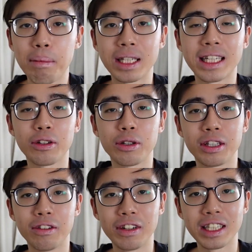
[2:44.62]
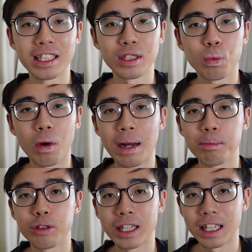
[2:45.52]
me tell you the reasons why
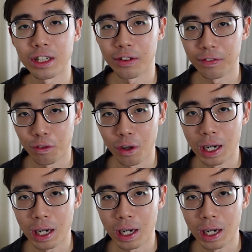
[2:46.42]
I'm trading on 4